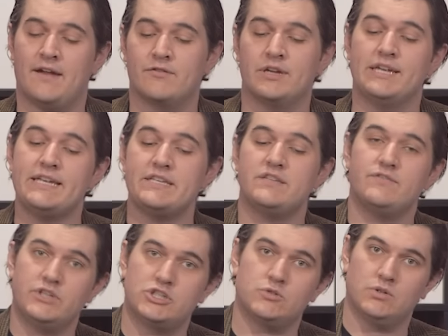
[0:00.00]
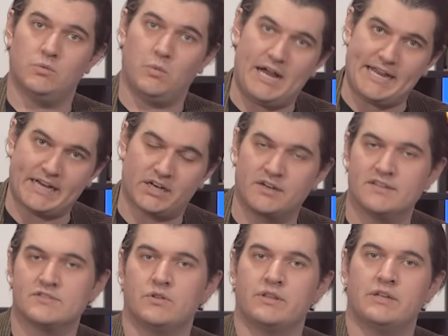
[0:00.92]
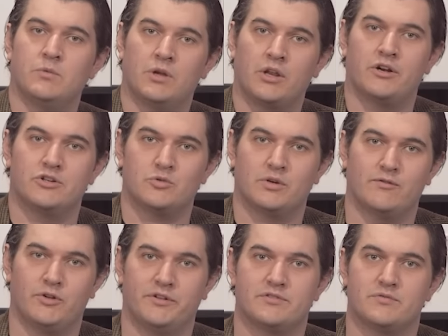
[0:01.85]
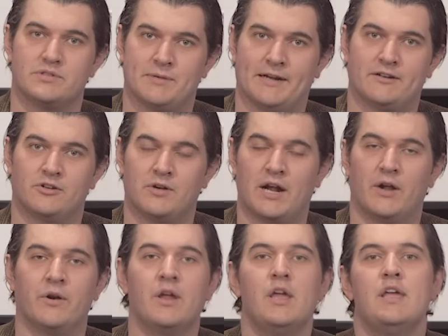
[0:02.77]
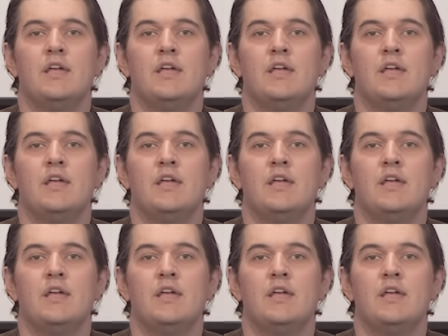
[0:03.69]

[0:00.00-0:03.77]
every individual wire is only 120 volts respect to ground.